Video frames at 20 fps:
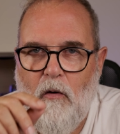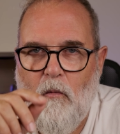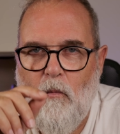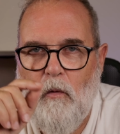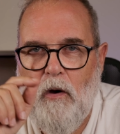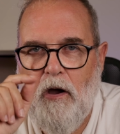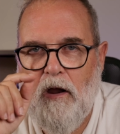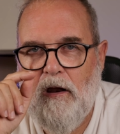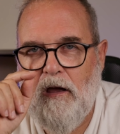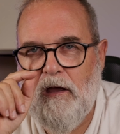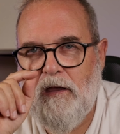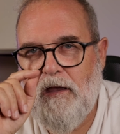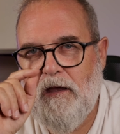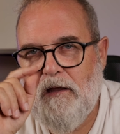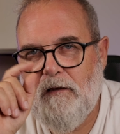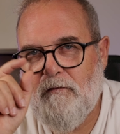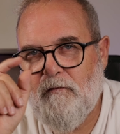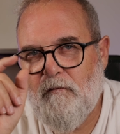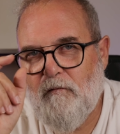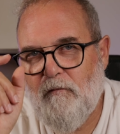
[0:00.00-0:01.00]
When I
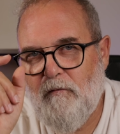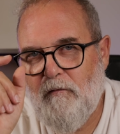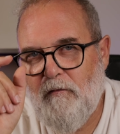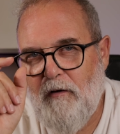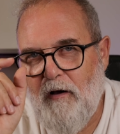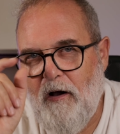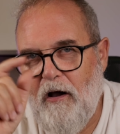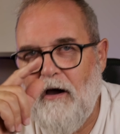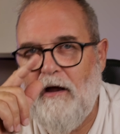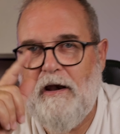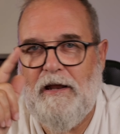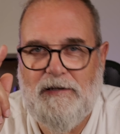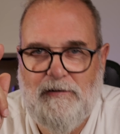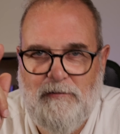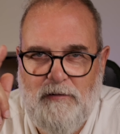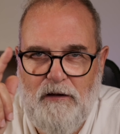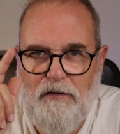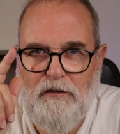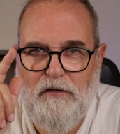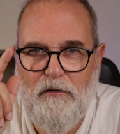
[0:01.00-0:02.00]
get an
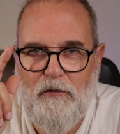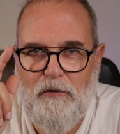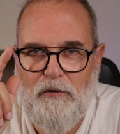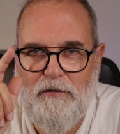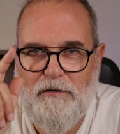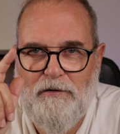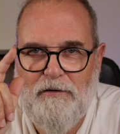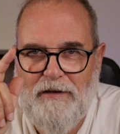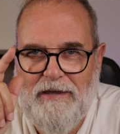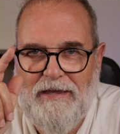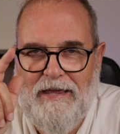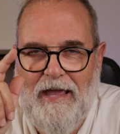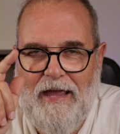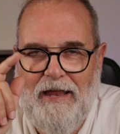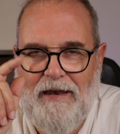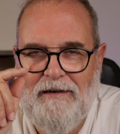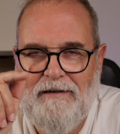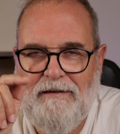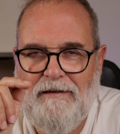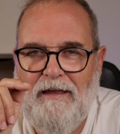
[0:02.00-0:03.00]
extra third
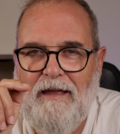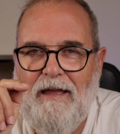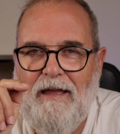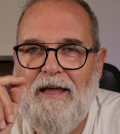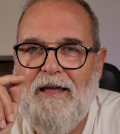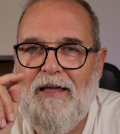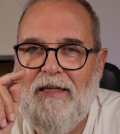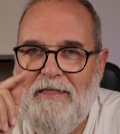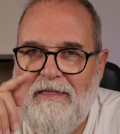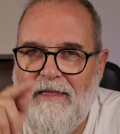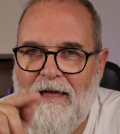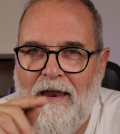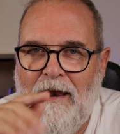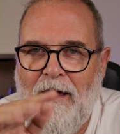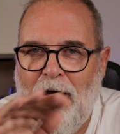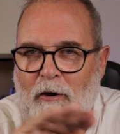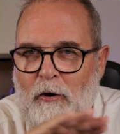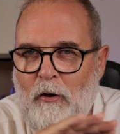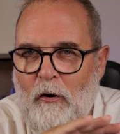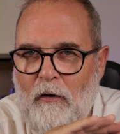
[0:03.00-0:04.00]
again, then
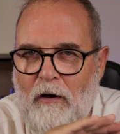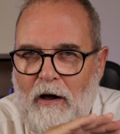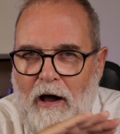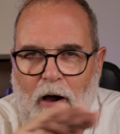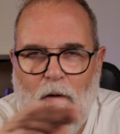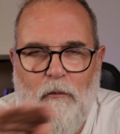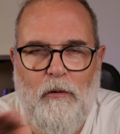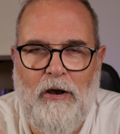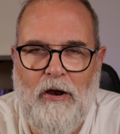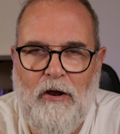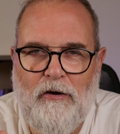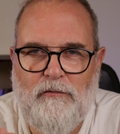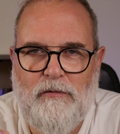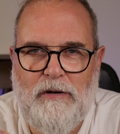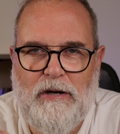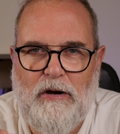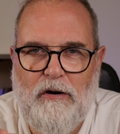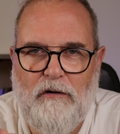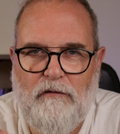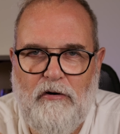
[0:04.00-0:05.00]
I know I will not
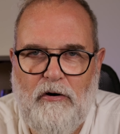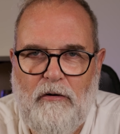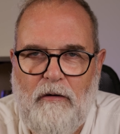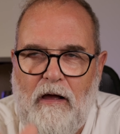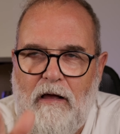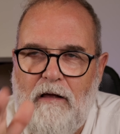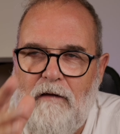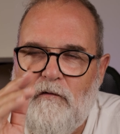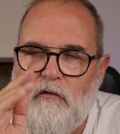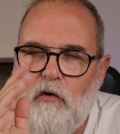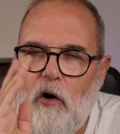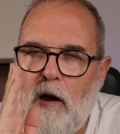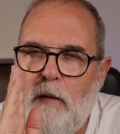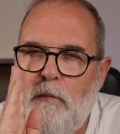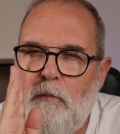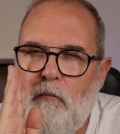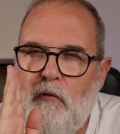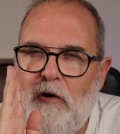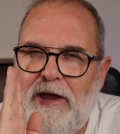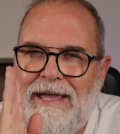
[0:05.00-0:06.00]
recover. So I
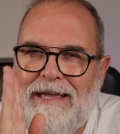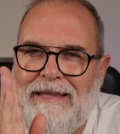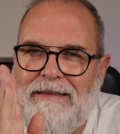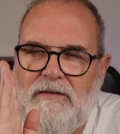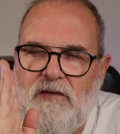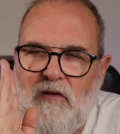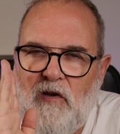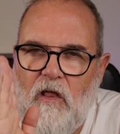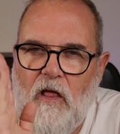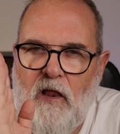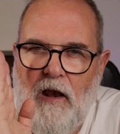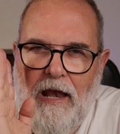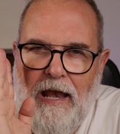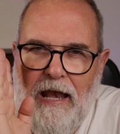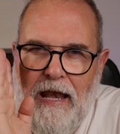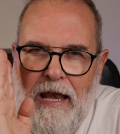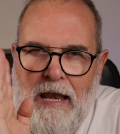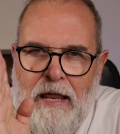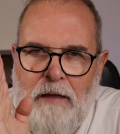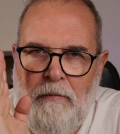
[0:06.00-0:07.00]
bring it to the
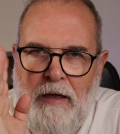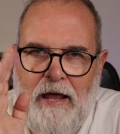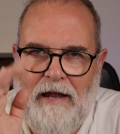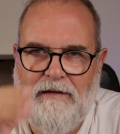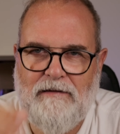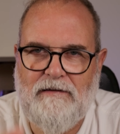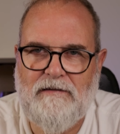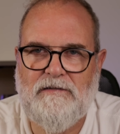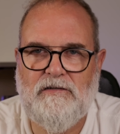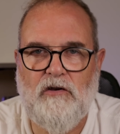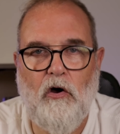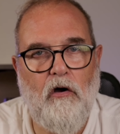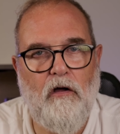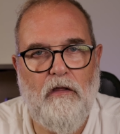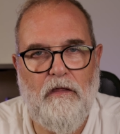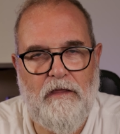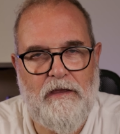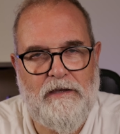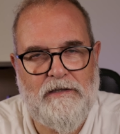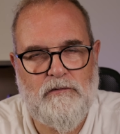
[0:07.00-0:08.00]
limit. So
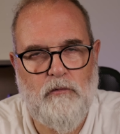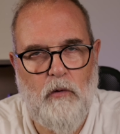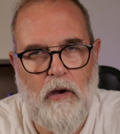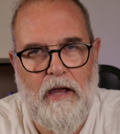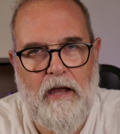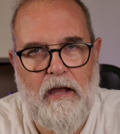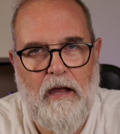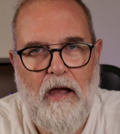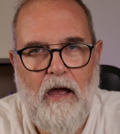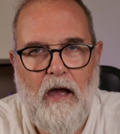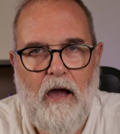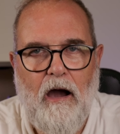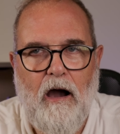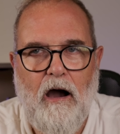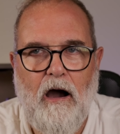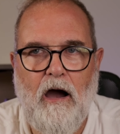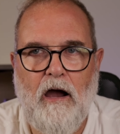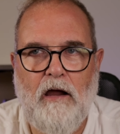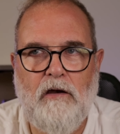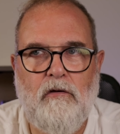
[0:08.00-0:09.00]
this way,
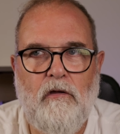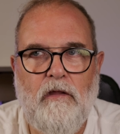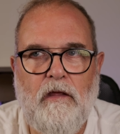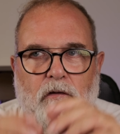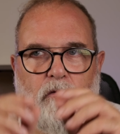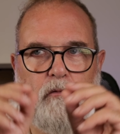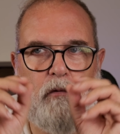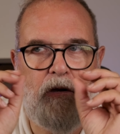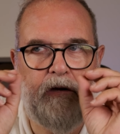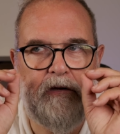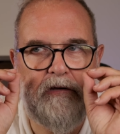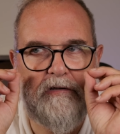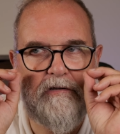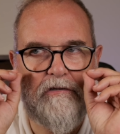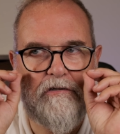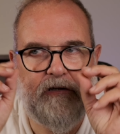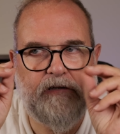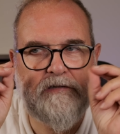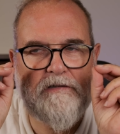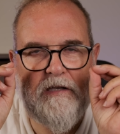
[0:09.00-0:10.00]
I know that when it
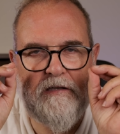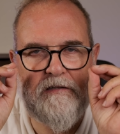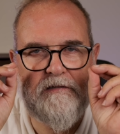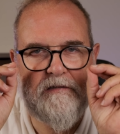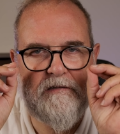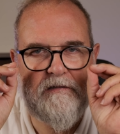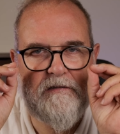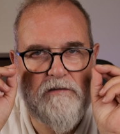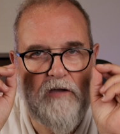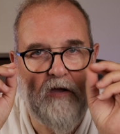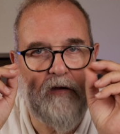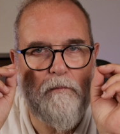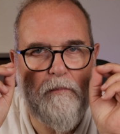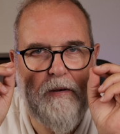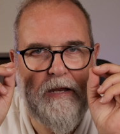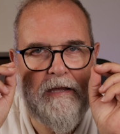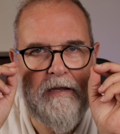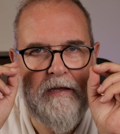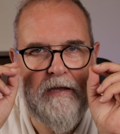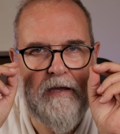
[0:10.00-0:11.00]
just has start
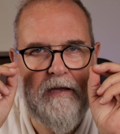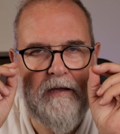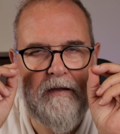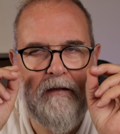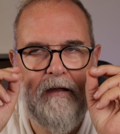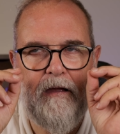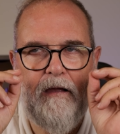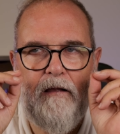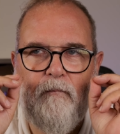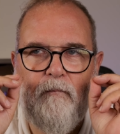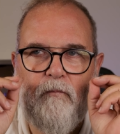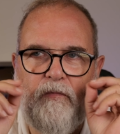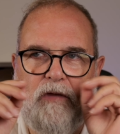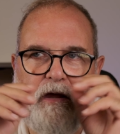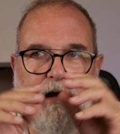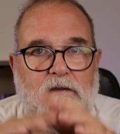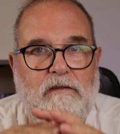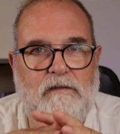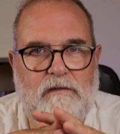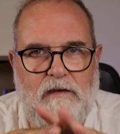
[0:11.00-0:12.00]
blinking,
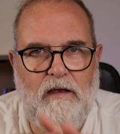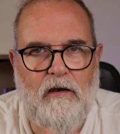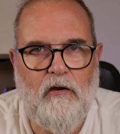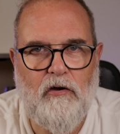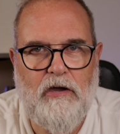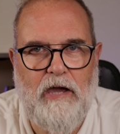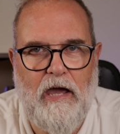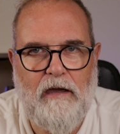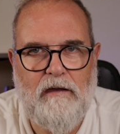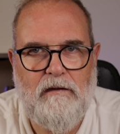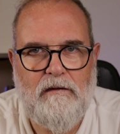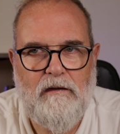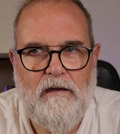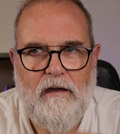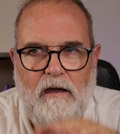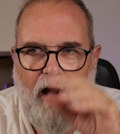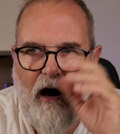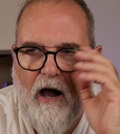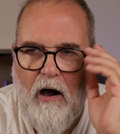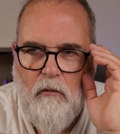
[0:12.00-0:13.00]
it's still okay.
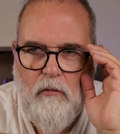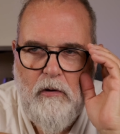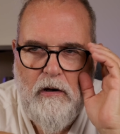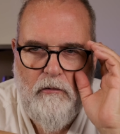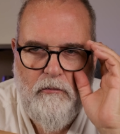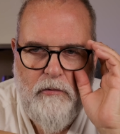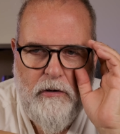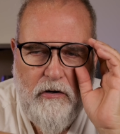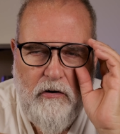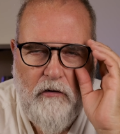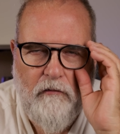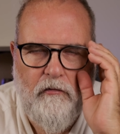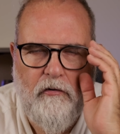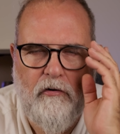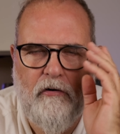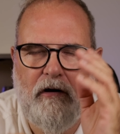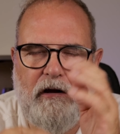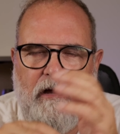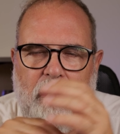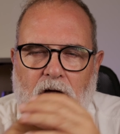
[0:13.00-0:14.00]
I will
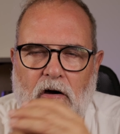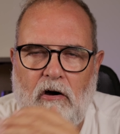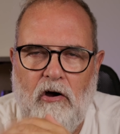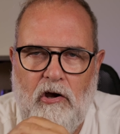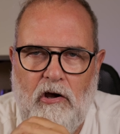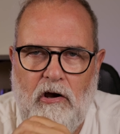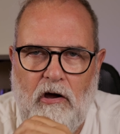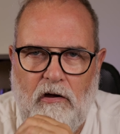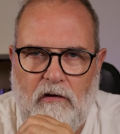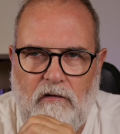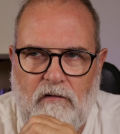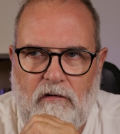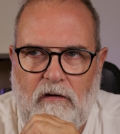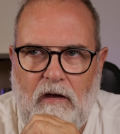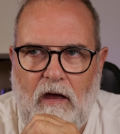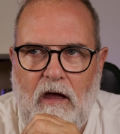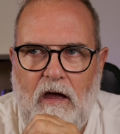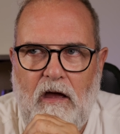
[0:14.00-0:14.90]
recover in highlights.